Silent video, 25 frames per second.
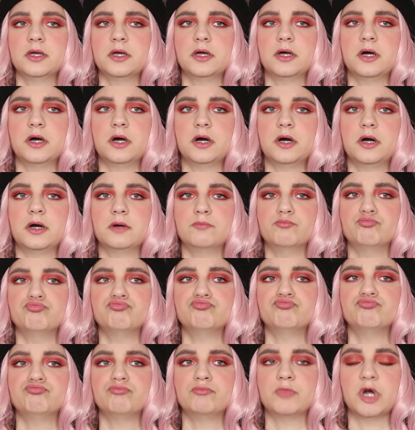
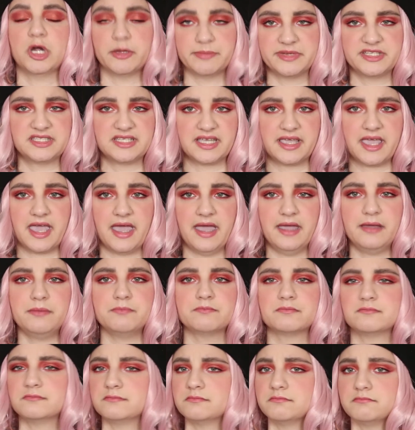Urban Decay.
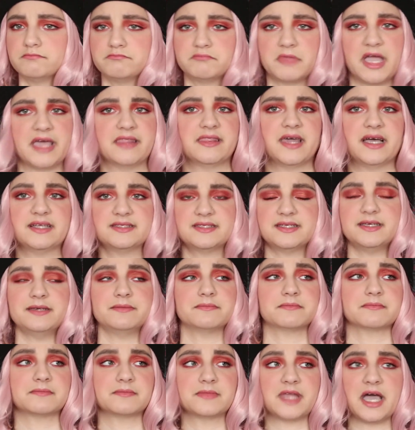And that's
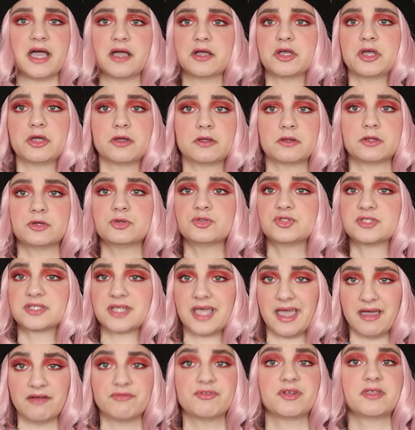it. That concludes
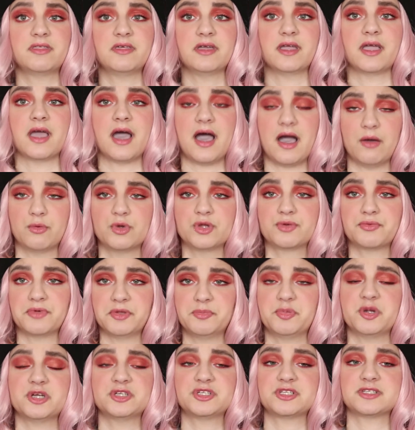everything I would
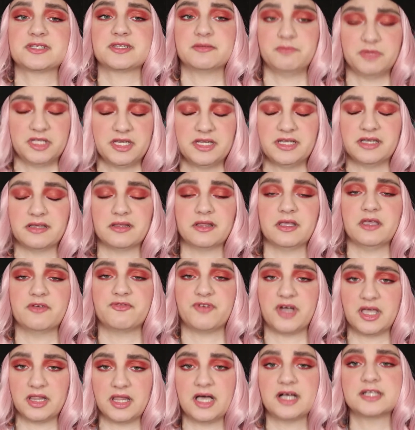repurchase immediately if
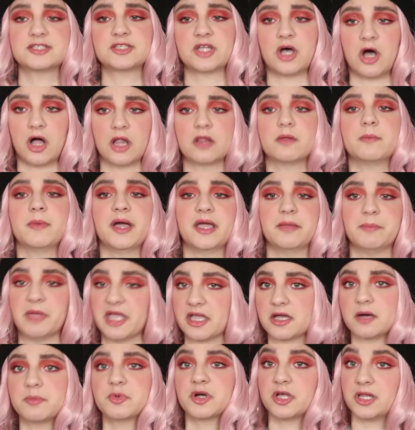I lost all of my
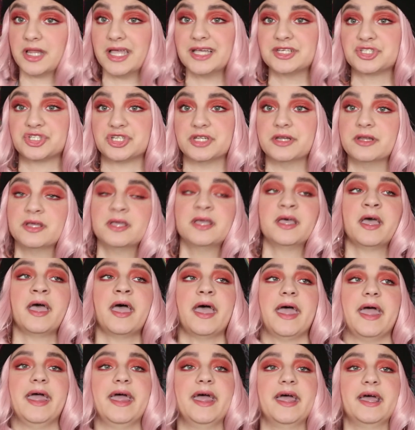makeup collection.
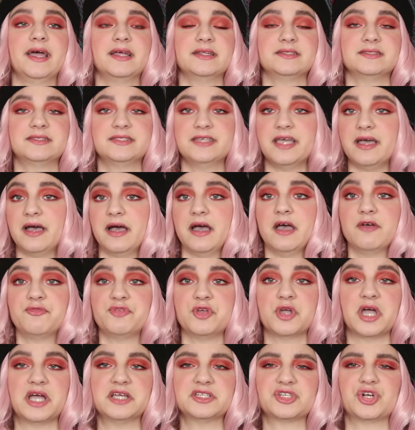And yeah, if
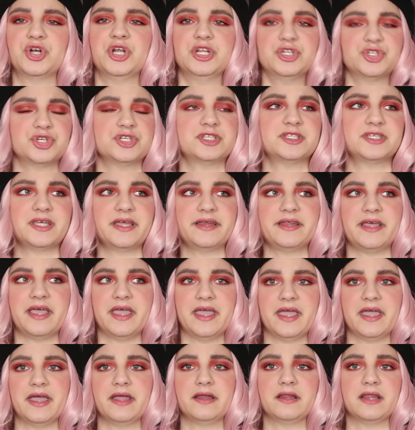you guys are interested
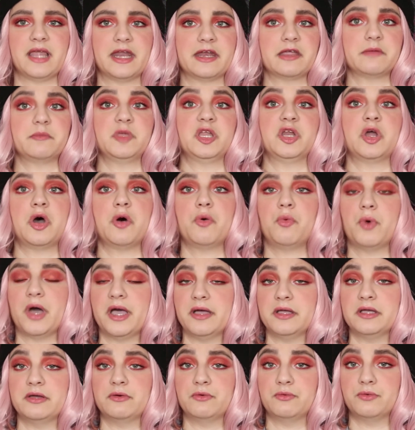in letting me know
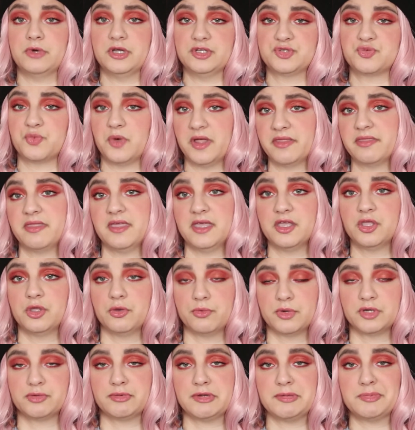what is one thing you
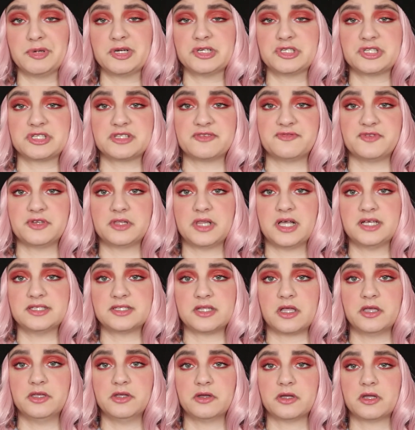would repurchase if you lost
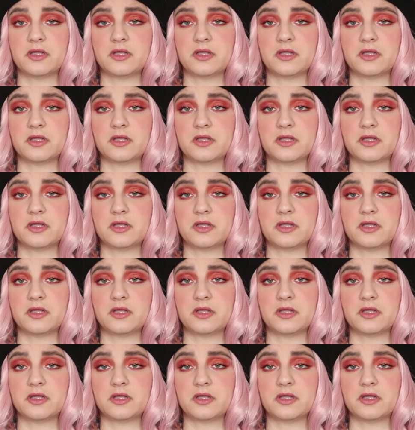all